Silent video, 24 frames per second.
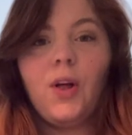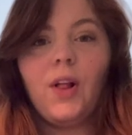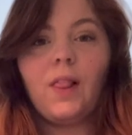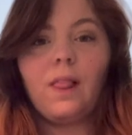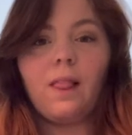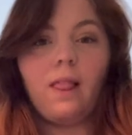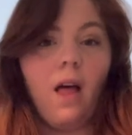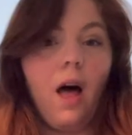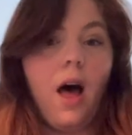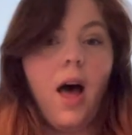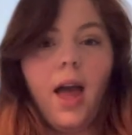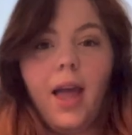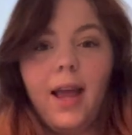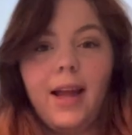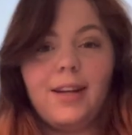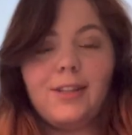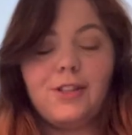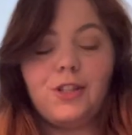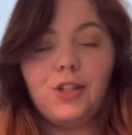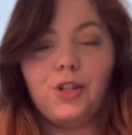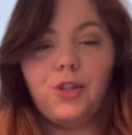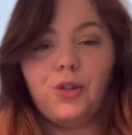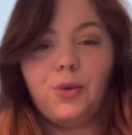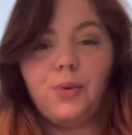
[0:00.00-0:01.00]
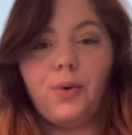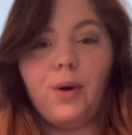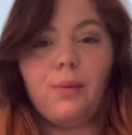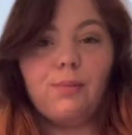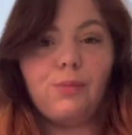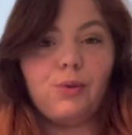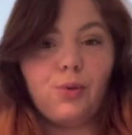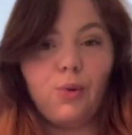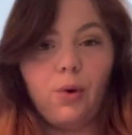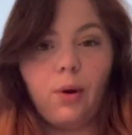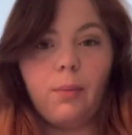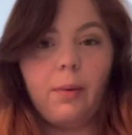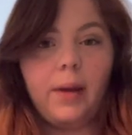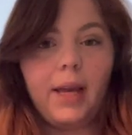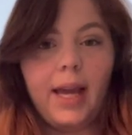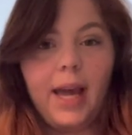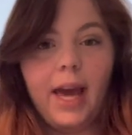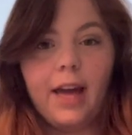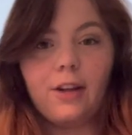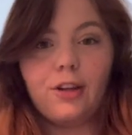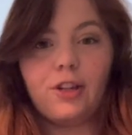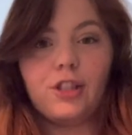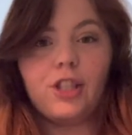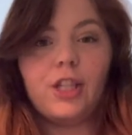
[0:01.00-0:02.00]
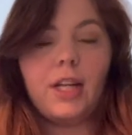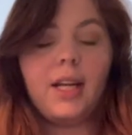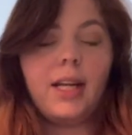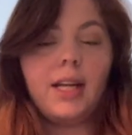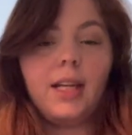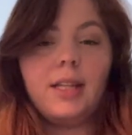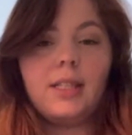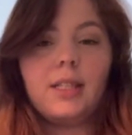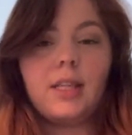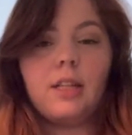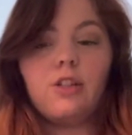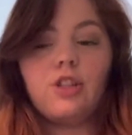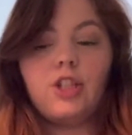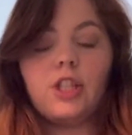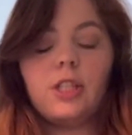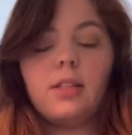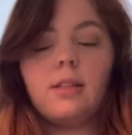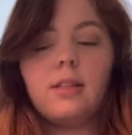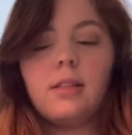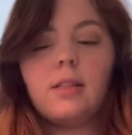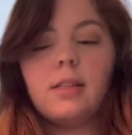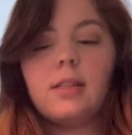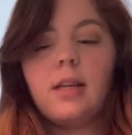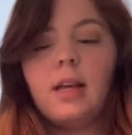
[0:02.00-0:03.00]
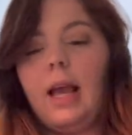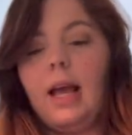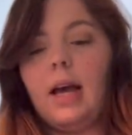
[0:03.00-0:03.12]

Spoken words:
line to absorbing energetic intentions.